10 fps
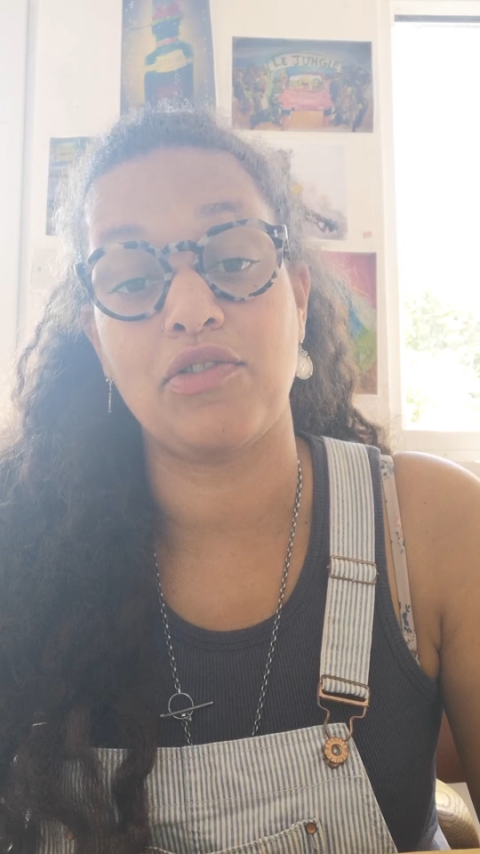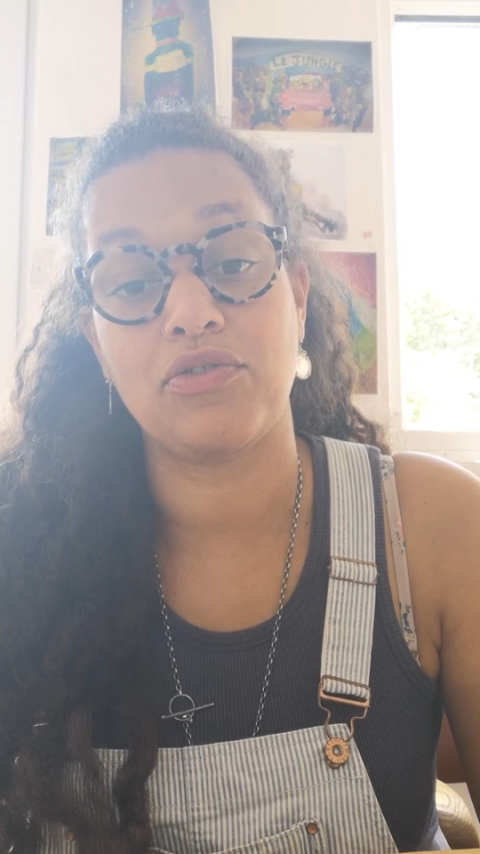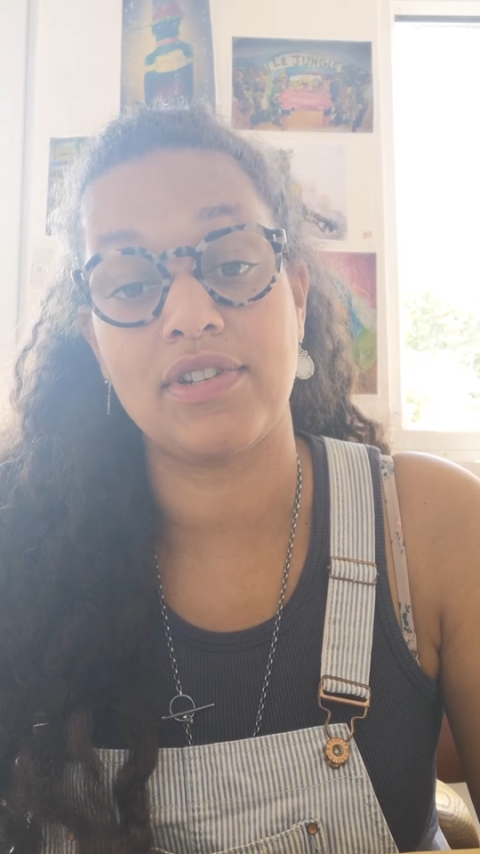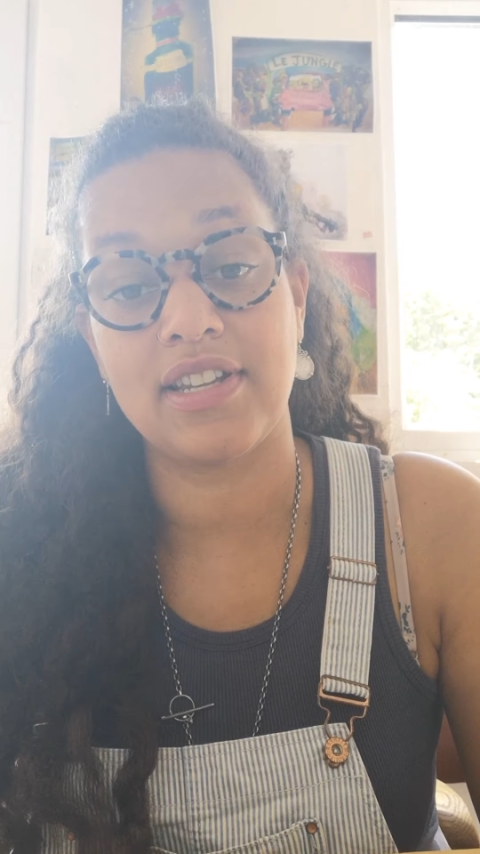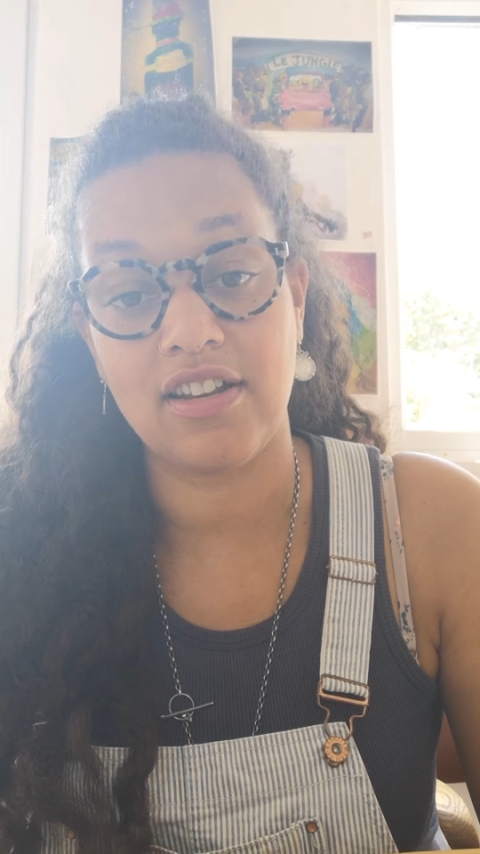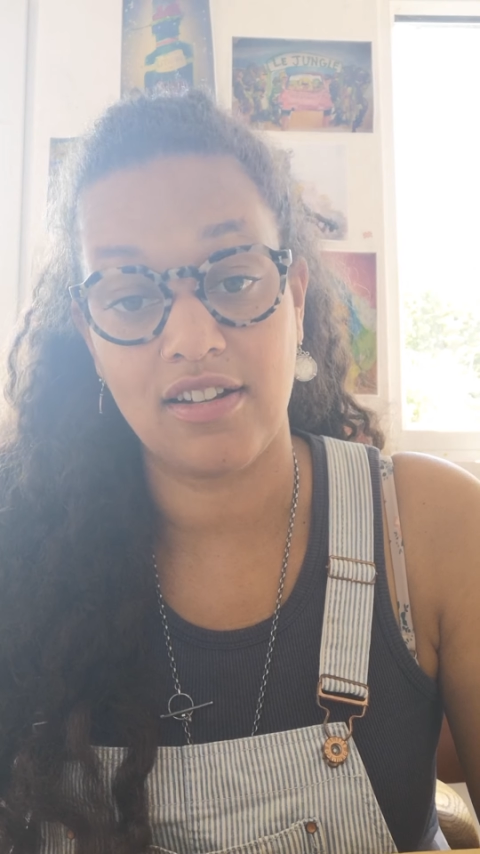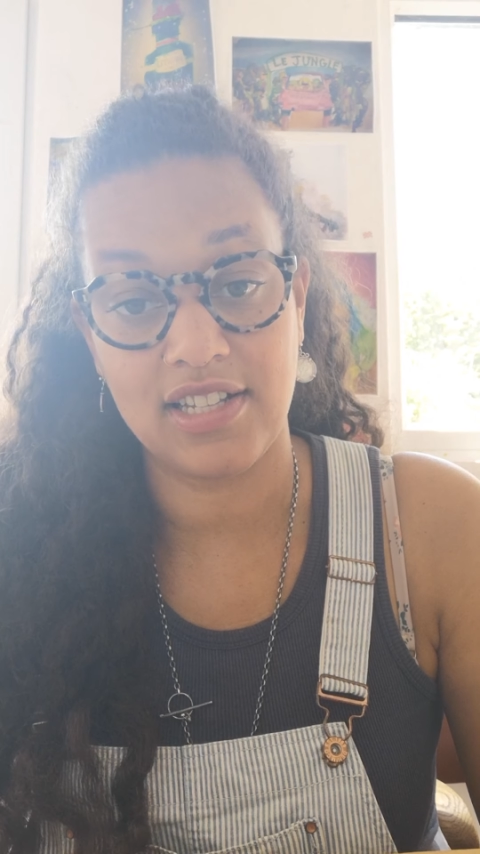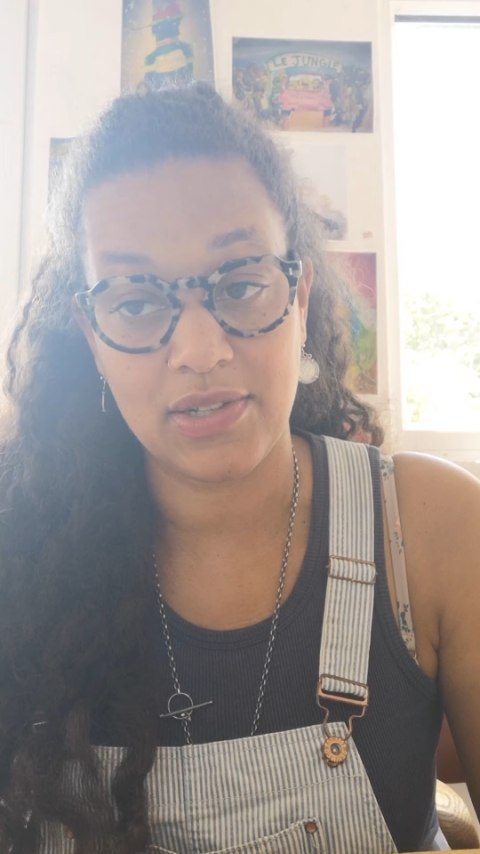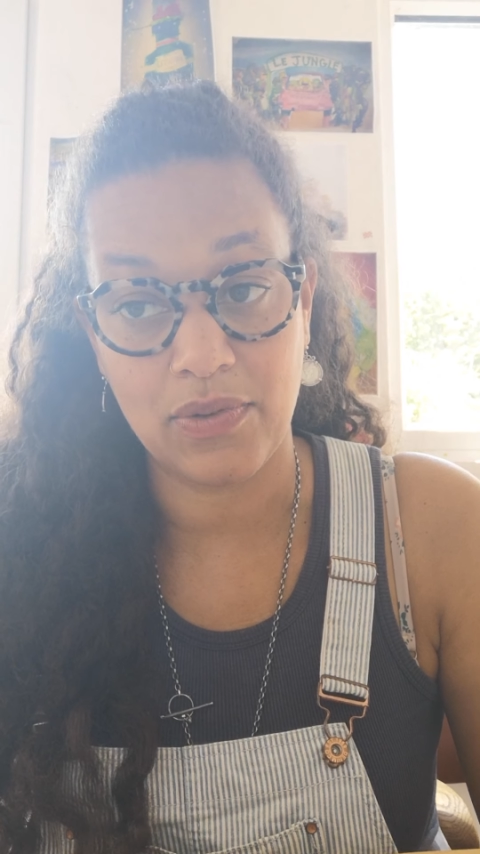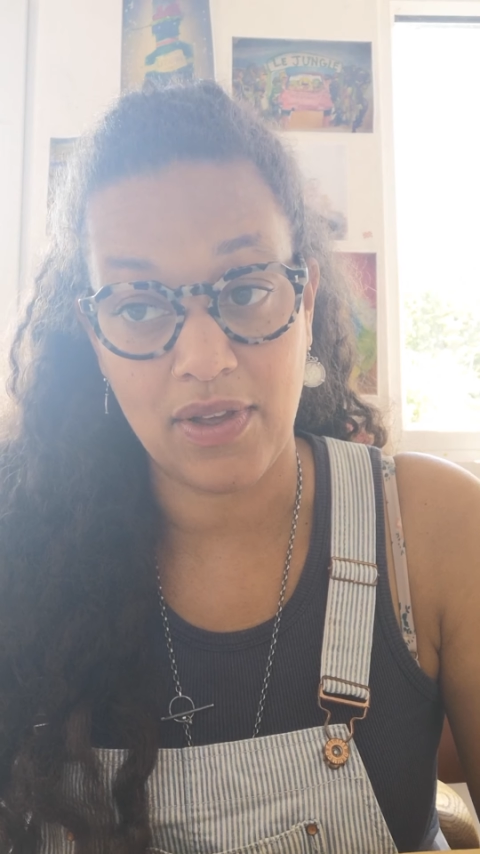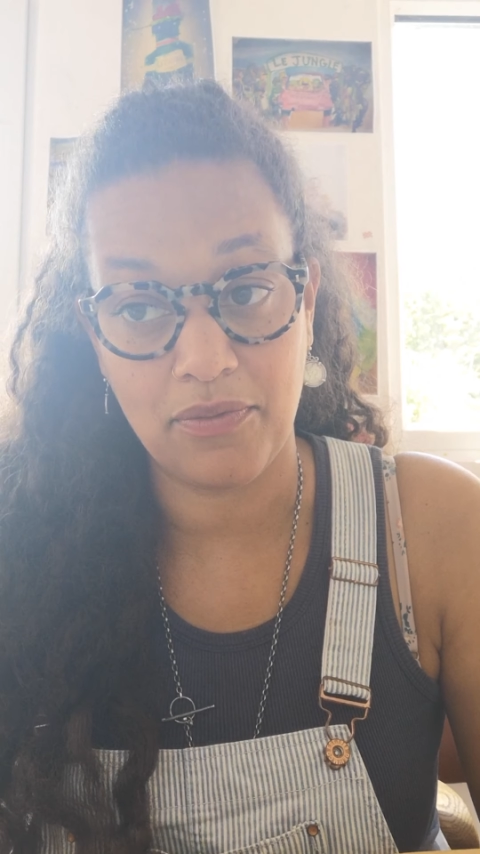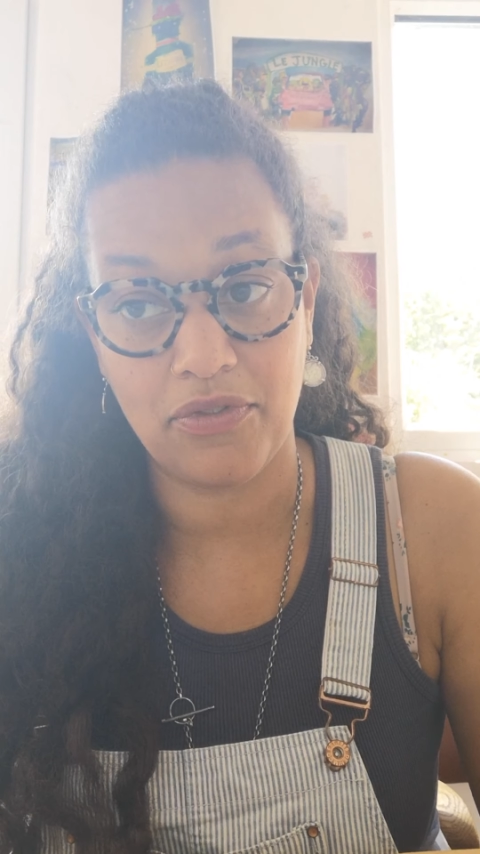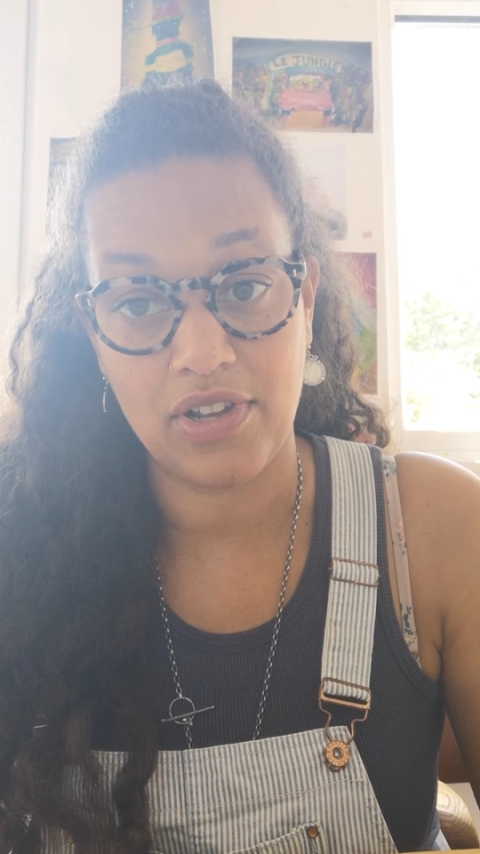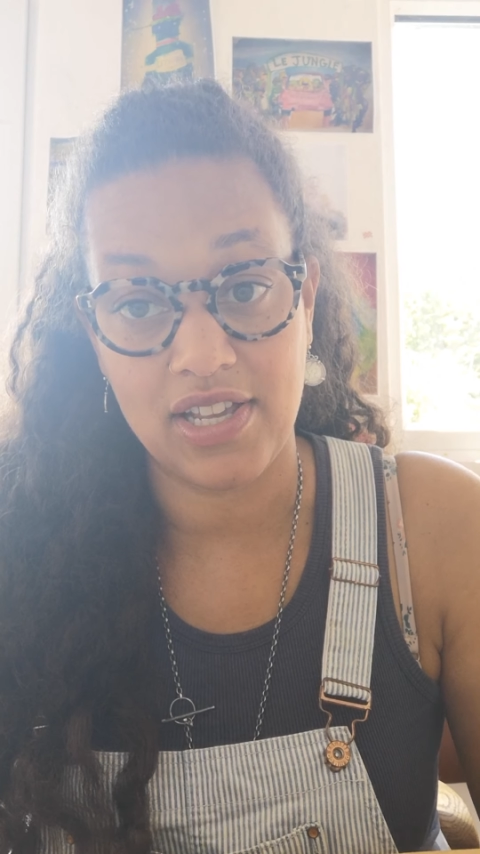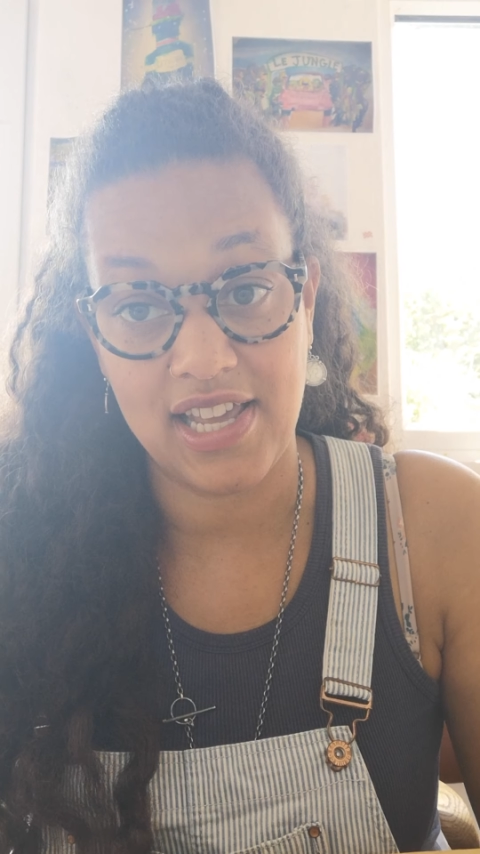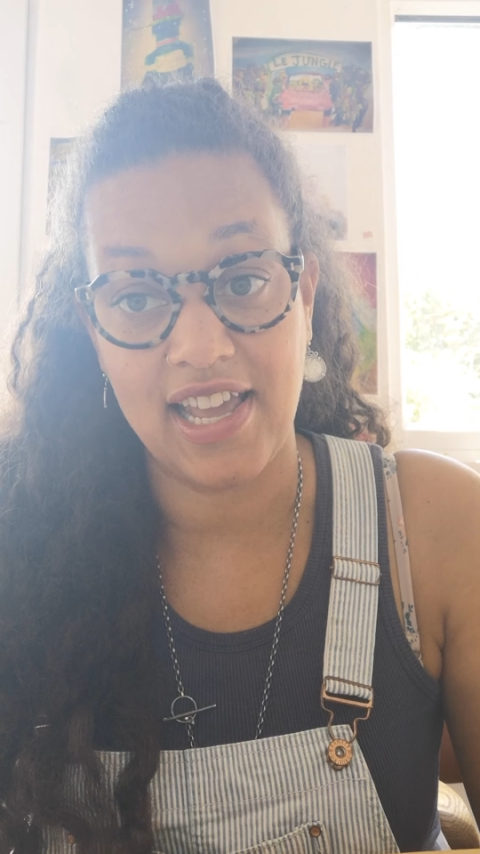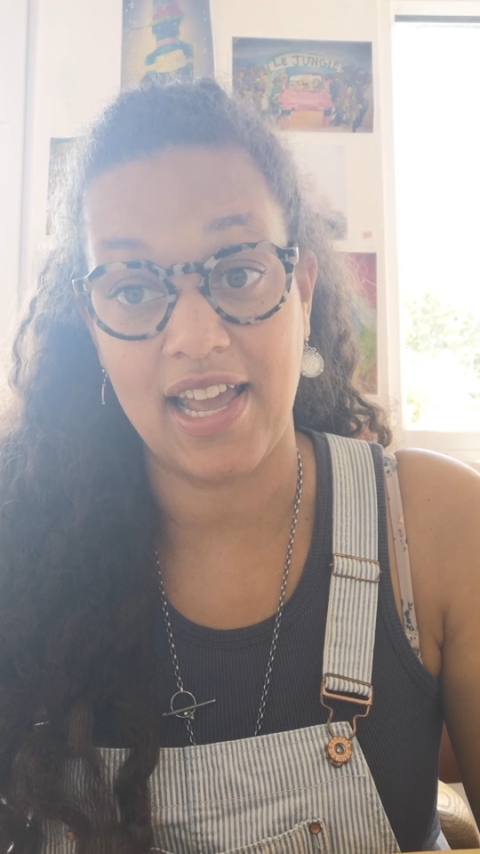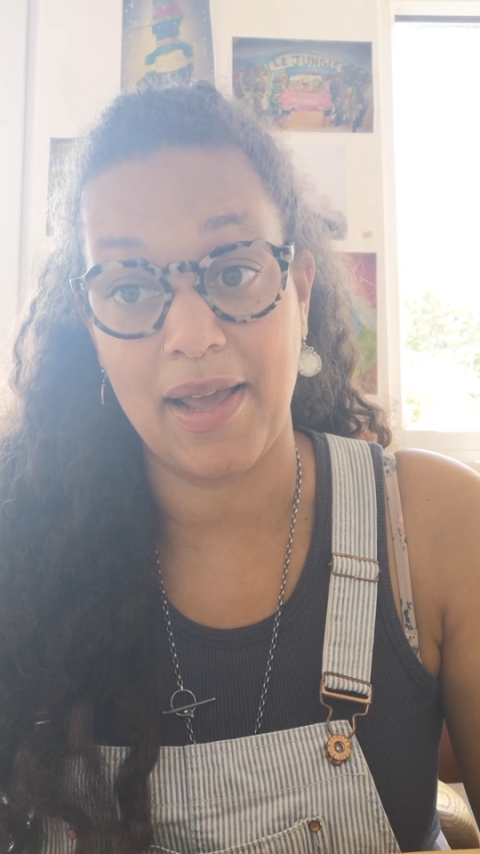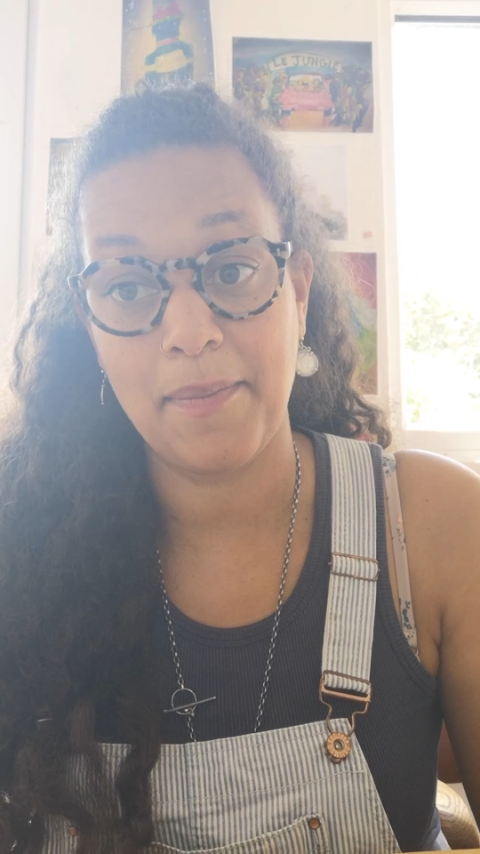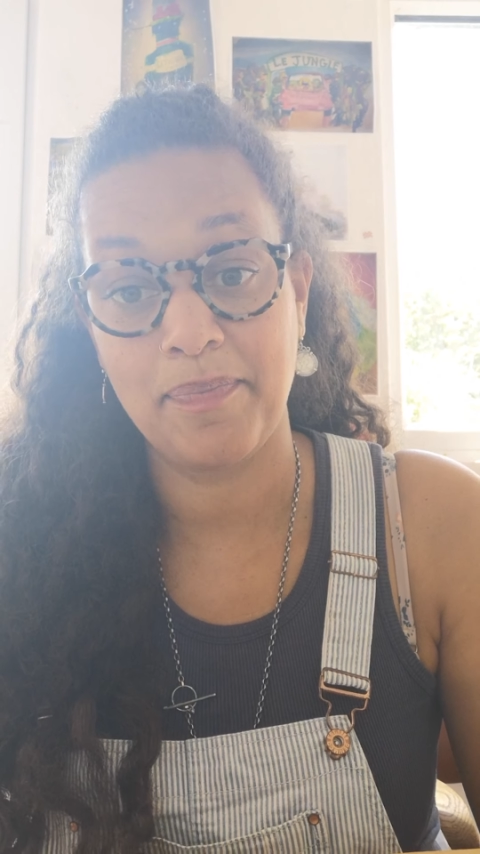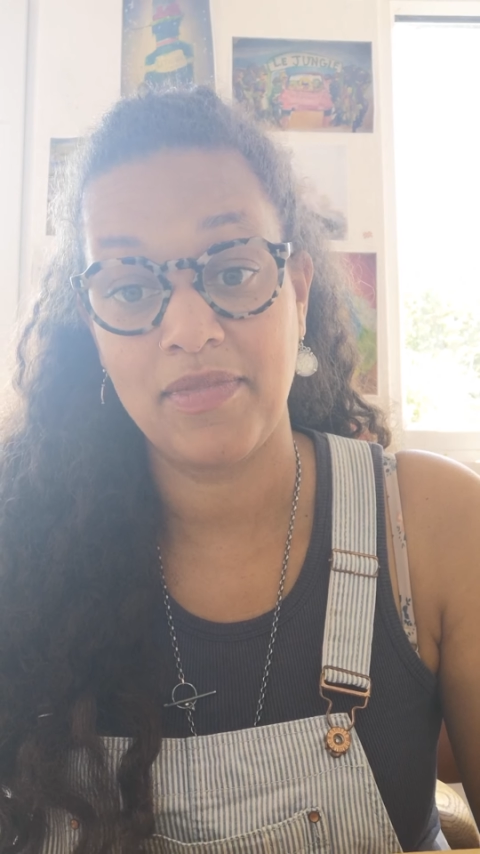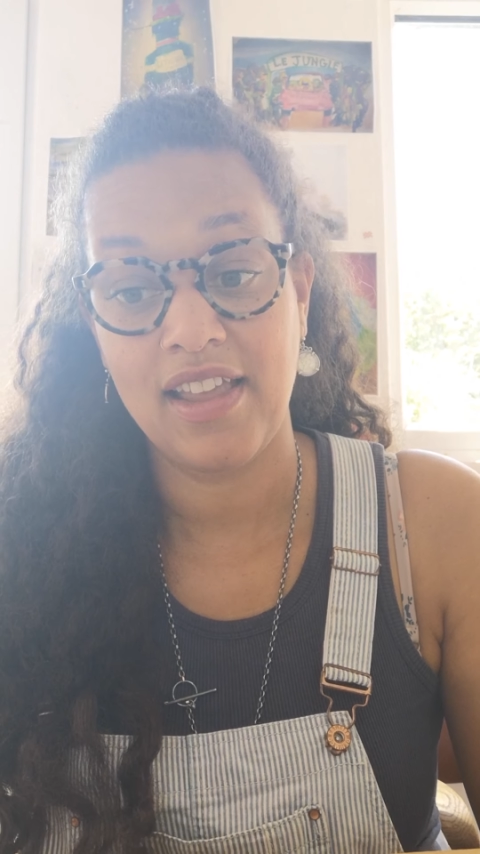I was a resident artist with them for a year.